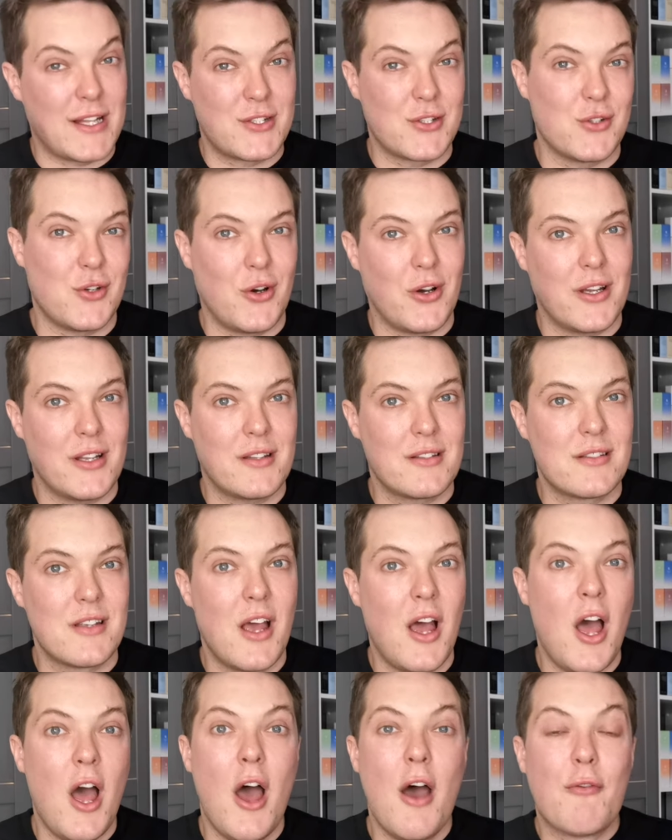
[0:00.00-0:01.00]
retinoids.
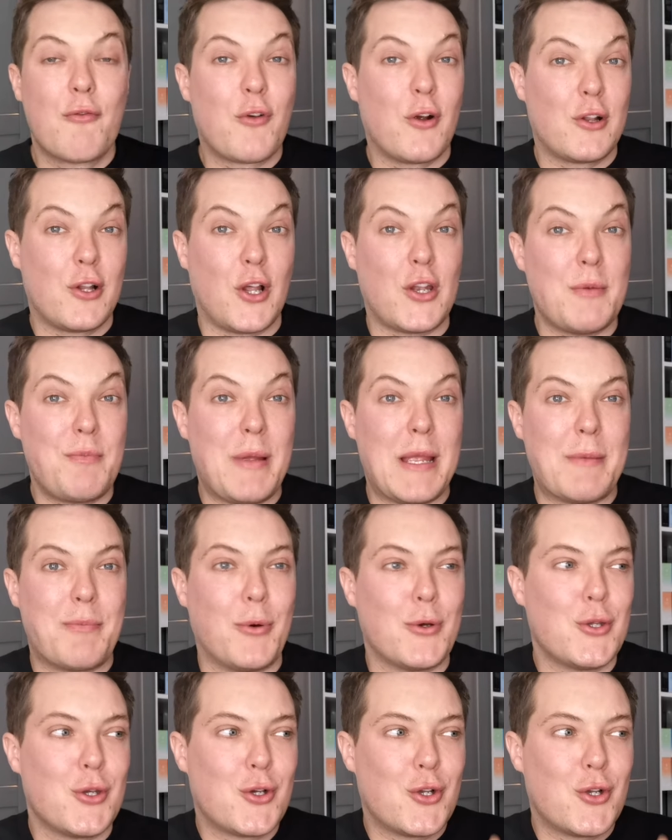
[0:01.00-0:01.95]
For a lot of people,